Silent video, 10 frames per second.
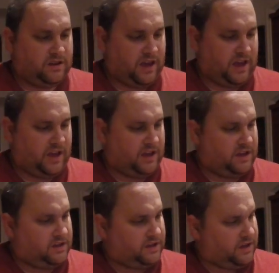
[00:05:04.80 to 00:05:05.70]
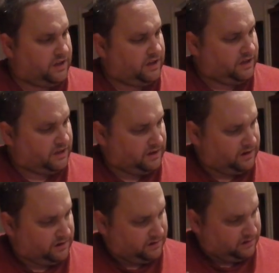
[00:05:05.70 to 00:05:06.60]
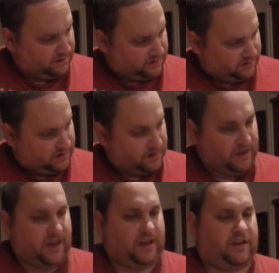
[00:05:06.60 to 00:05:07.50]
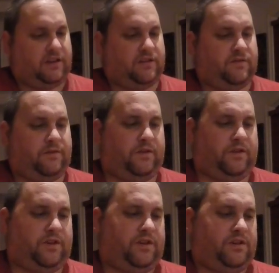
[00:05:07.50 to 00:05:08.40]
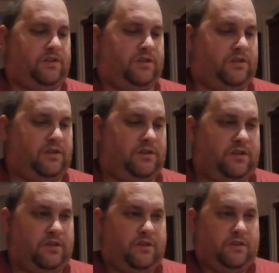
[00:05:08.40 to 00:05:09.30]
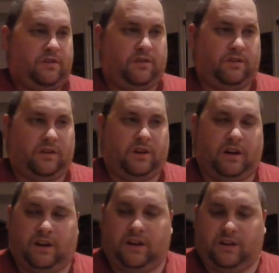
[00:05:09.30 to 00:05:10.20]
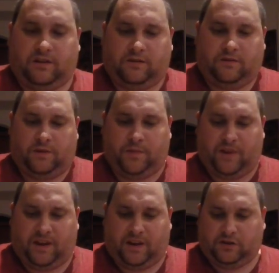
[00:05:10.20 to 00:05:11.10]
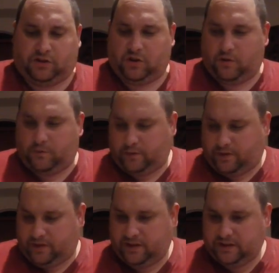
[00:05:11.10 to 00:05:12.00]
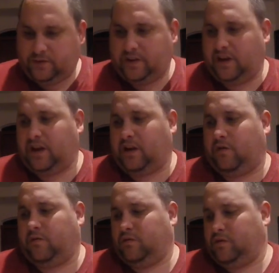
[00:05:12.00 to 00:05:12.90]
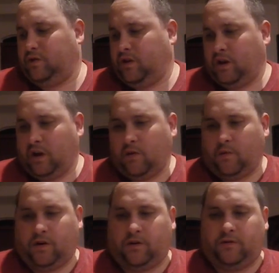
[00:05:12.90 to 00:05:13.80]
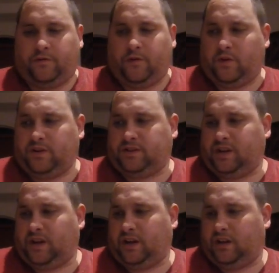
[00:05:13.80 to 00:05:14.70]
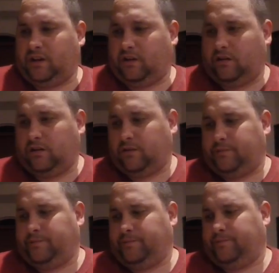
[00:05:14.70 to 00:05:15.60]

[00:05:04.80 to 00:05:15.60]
K, and K for the rebake. So for this video, we're going to focus on